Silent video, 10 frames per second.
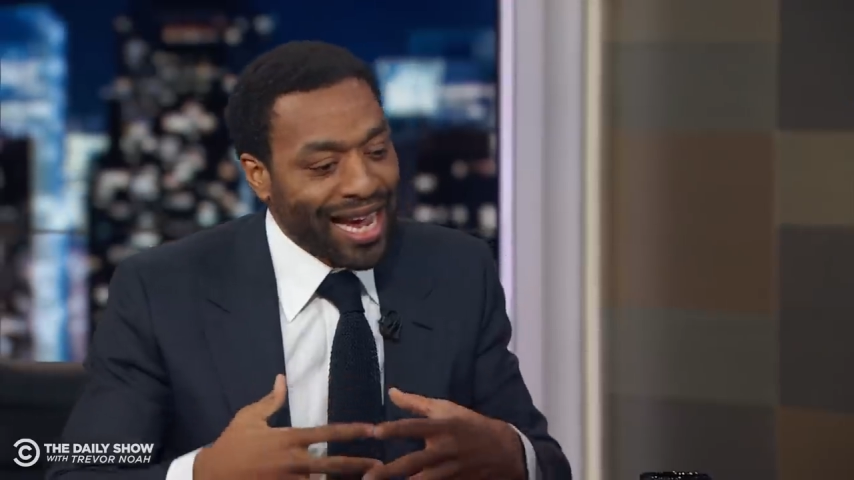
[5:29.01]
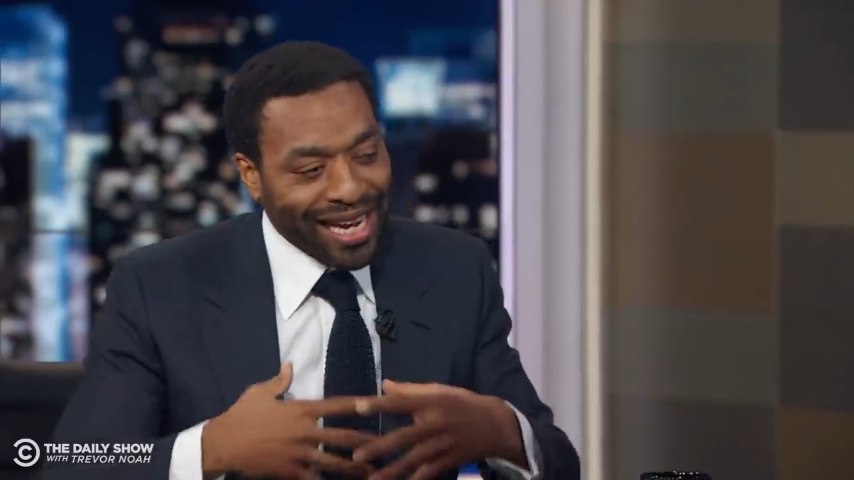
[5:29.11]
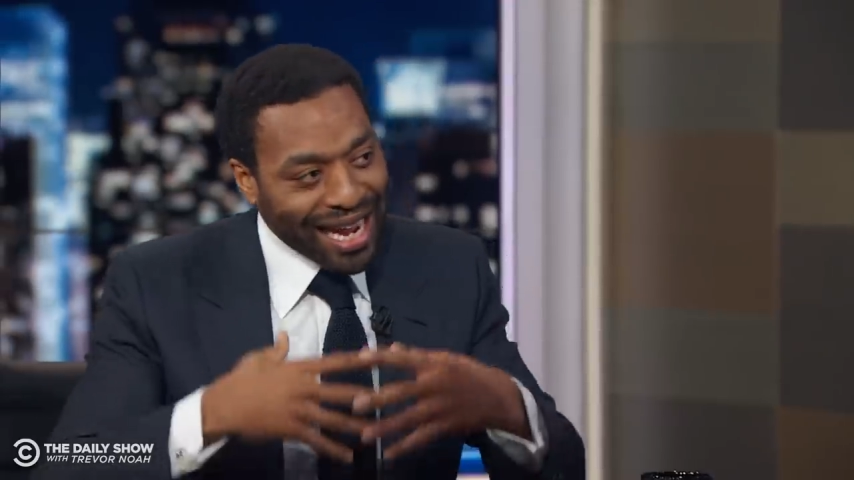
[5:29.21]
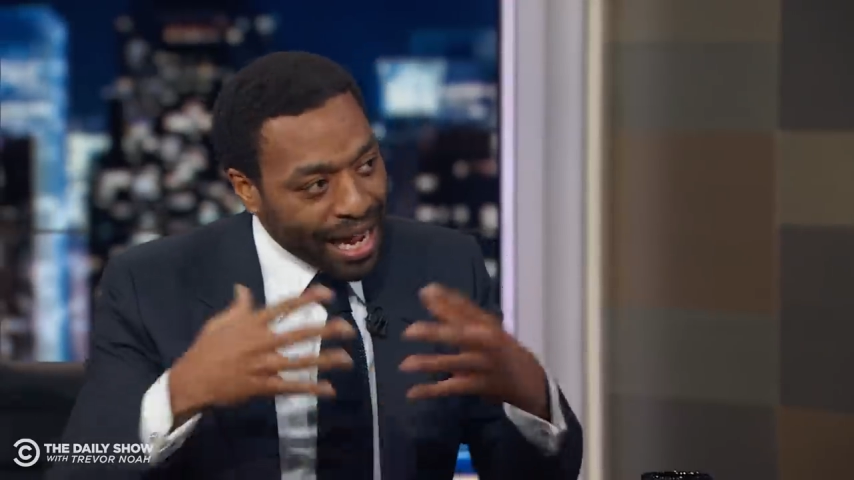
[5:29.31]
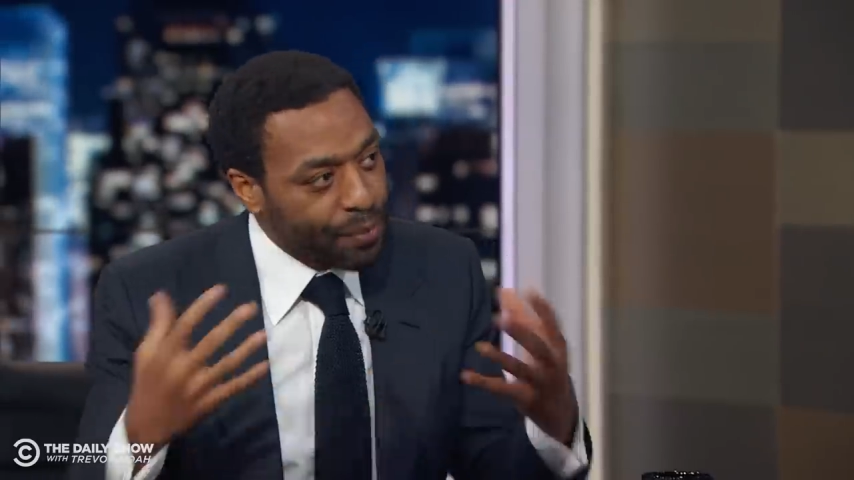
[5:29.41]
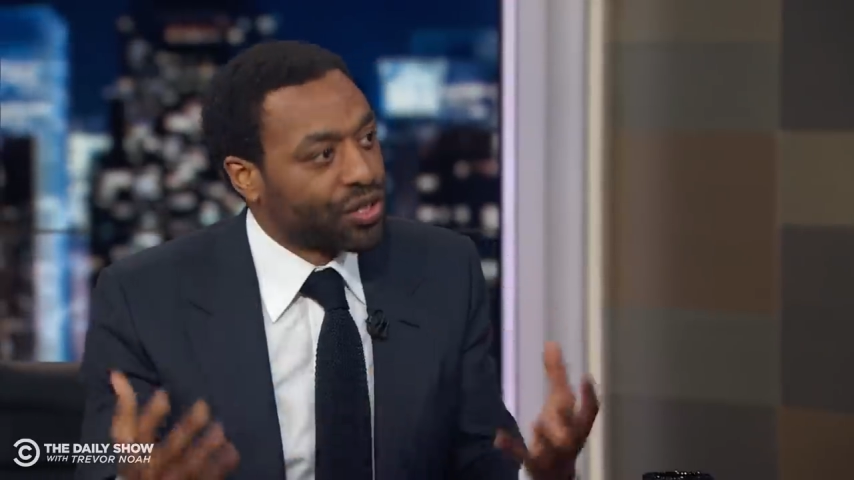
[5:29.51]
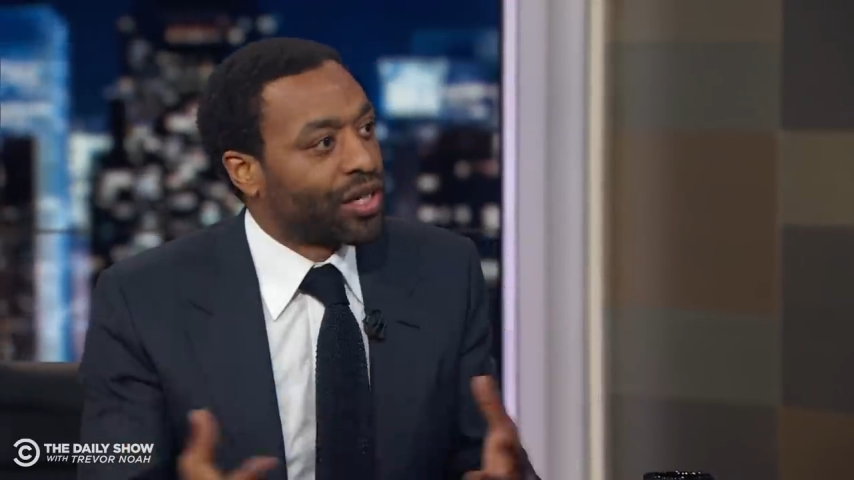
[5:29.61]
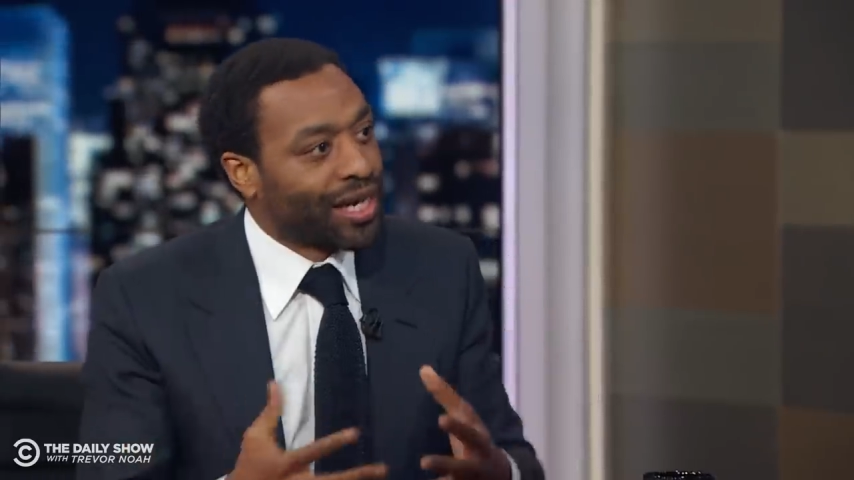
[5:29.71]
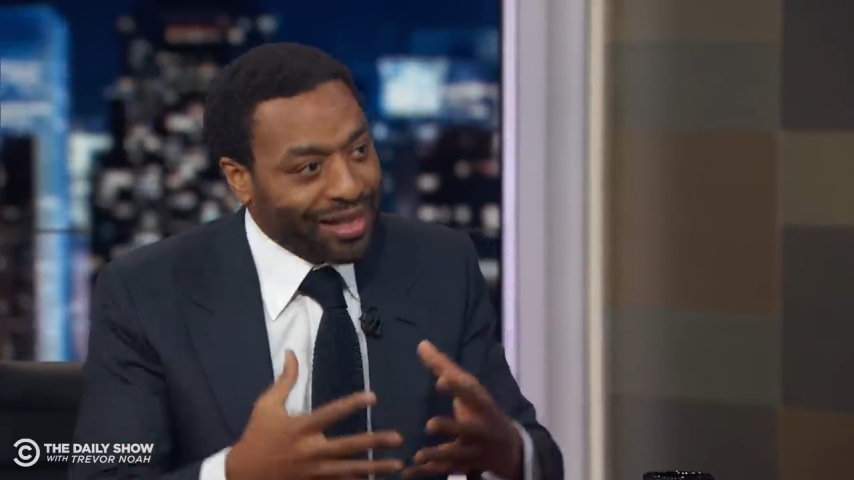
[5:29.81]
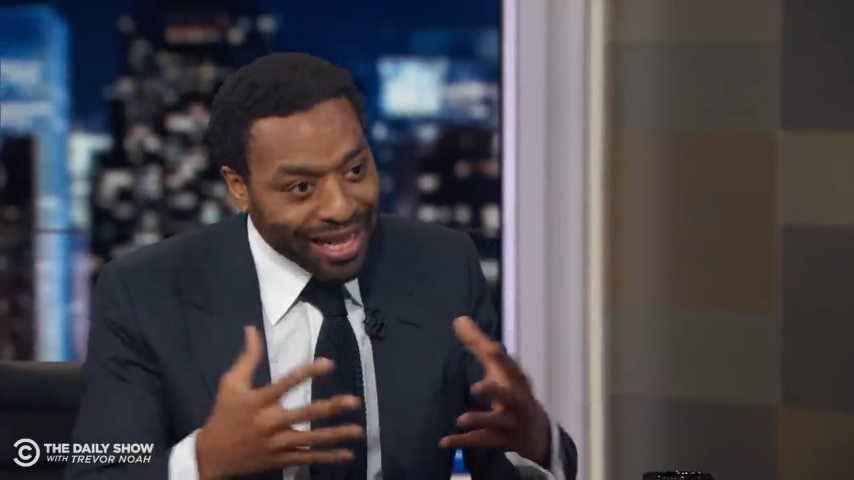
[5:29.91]

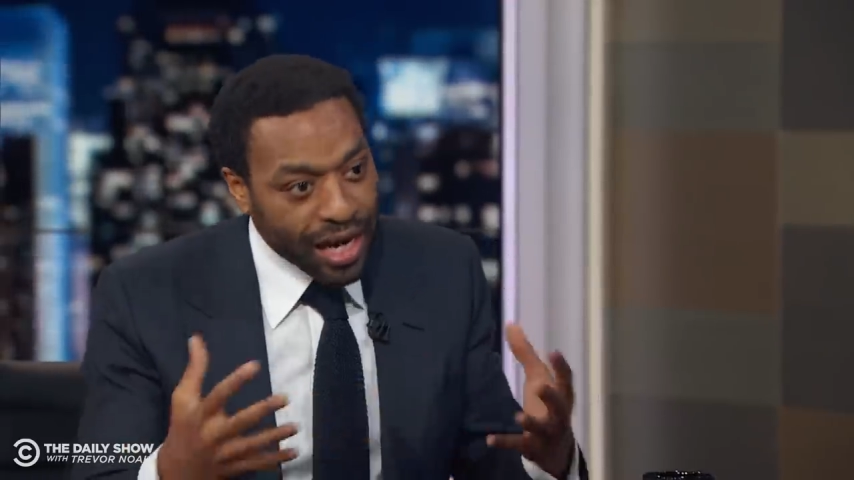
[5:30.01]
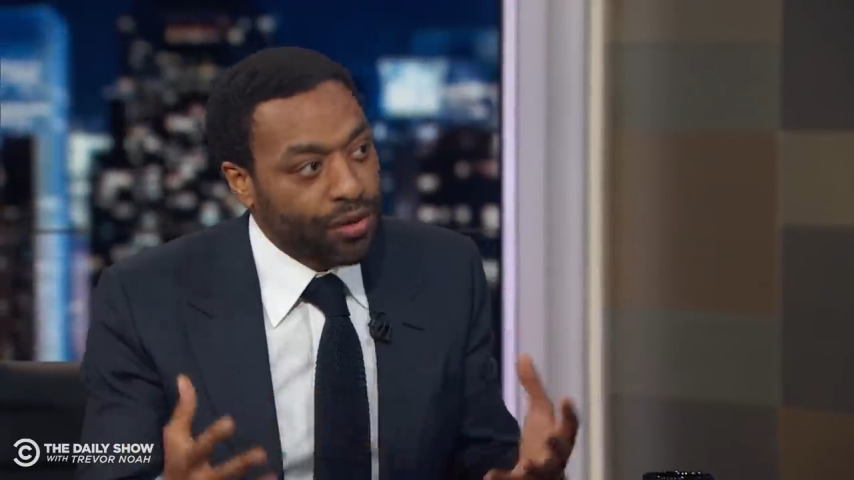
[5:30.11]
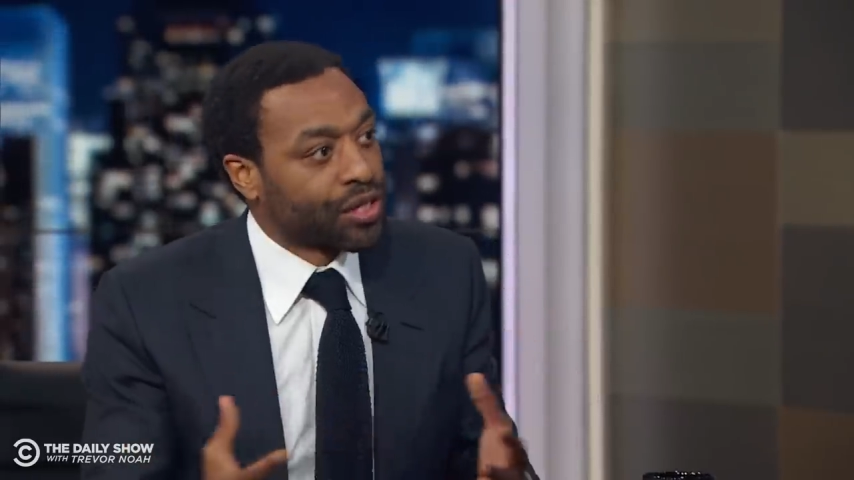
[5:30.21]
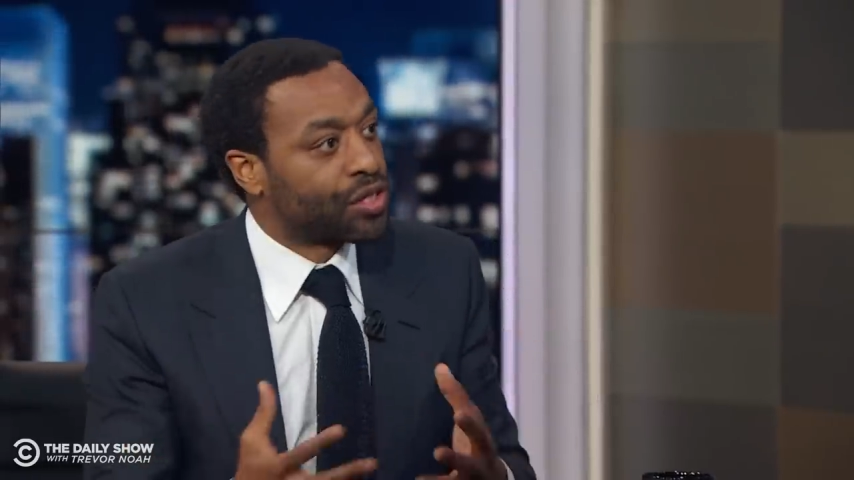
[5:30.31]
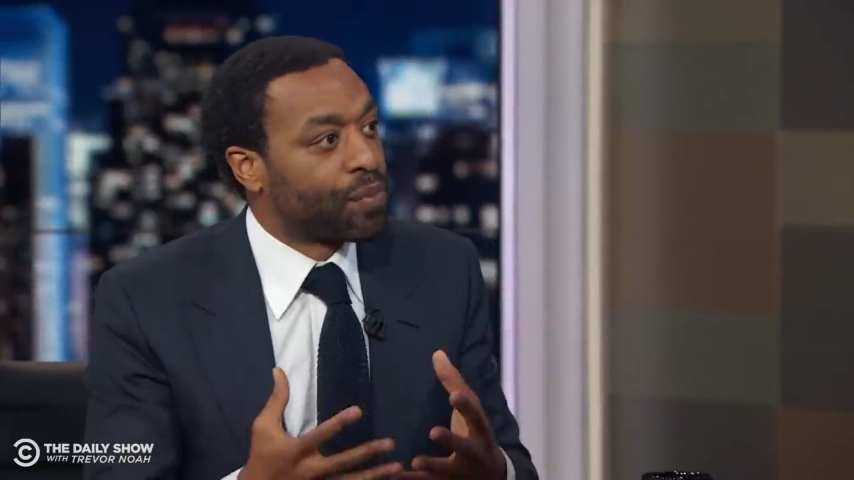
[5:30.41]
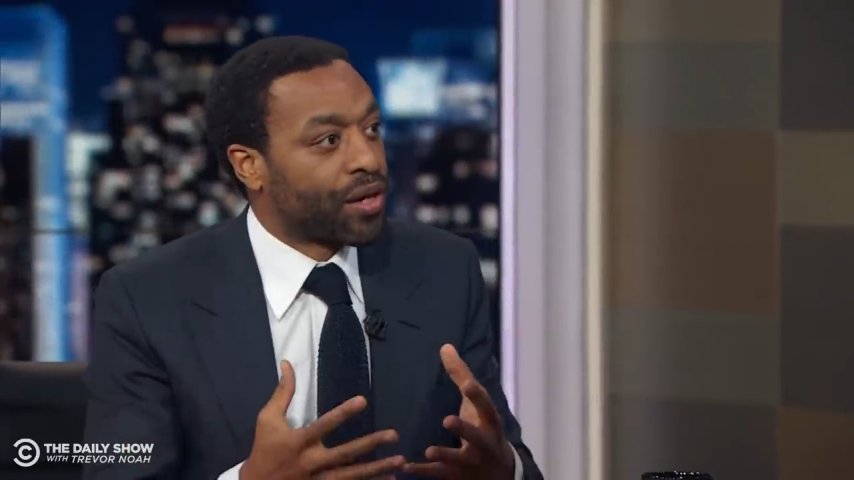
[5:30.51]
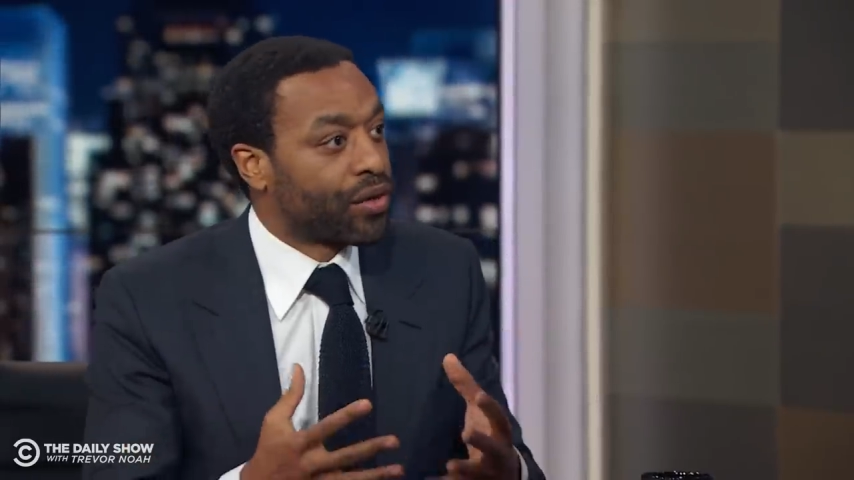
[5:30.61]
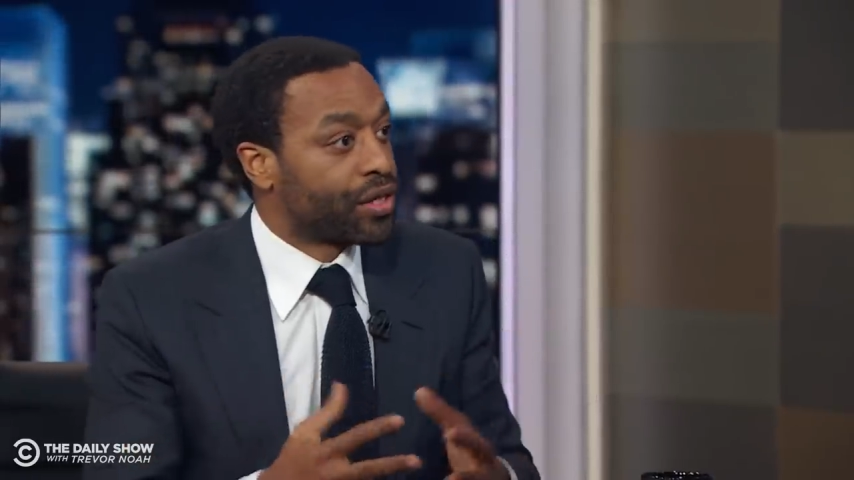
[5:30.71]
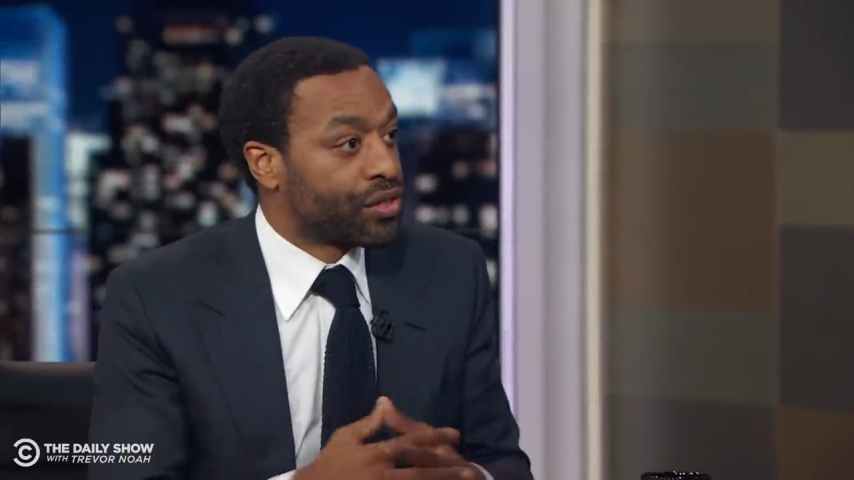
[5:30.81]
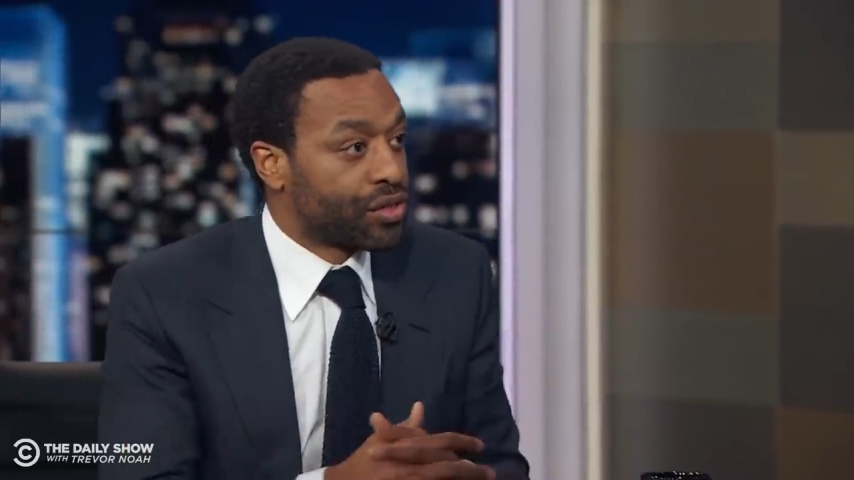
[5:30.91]
encapsulate their
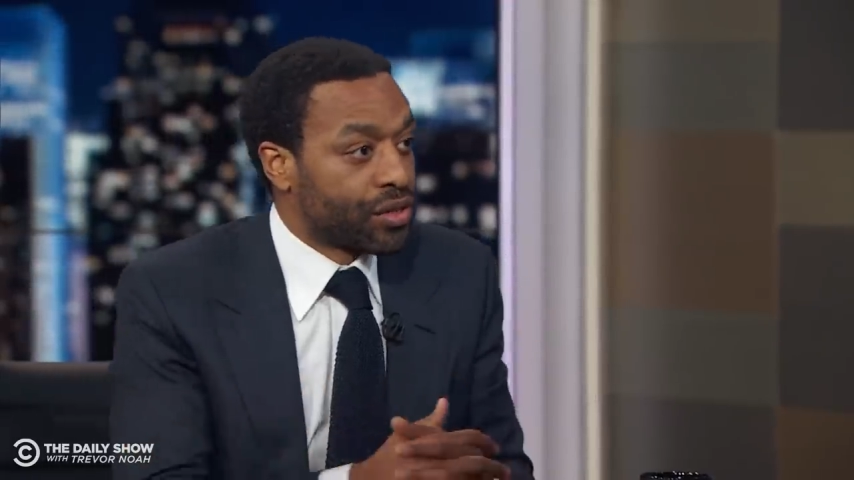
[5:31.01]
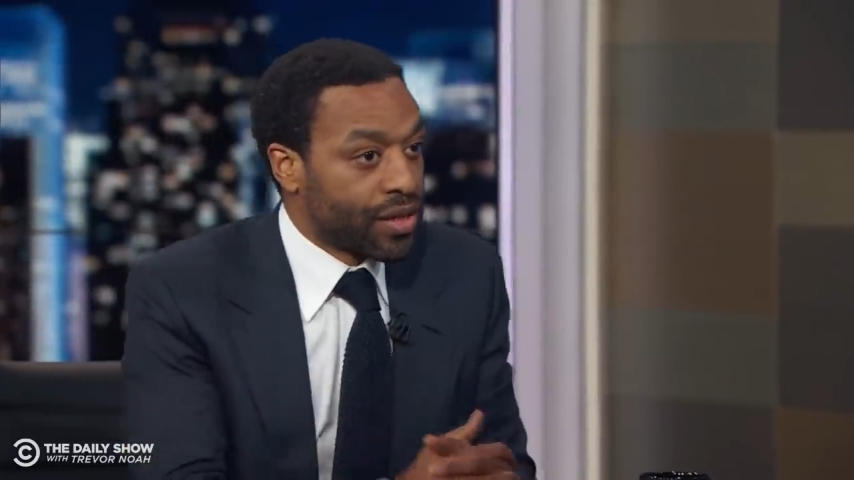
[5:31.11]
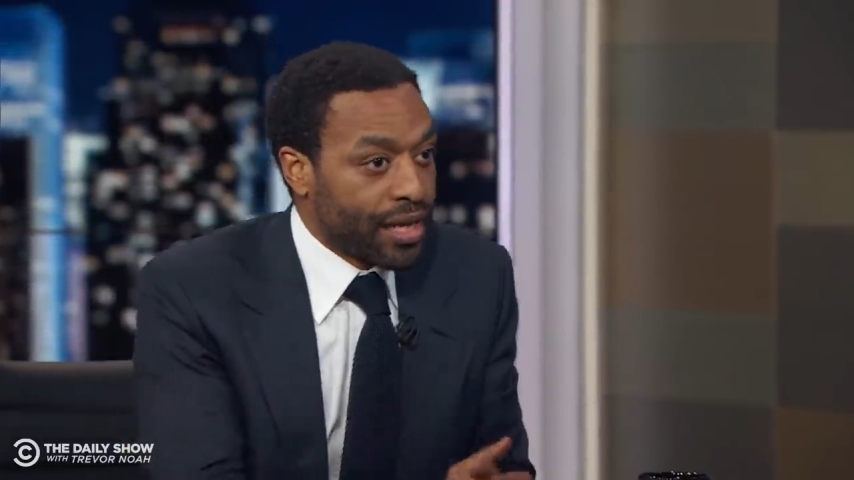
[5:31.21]
experience and,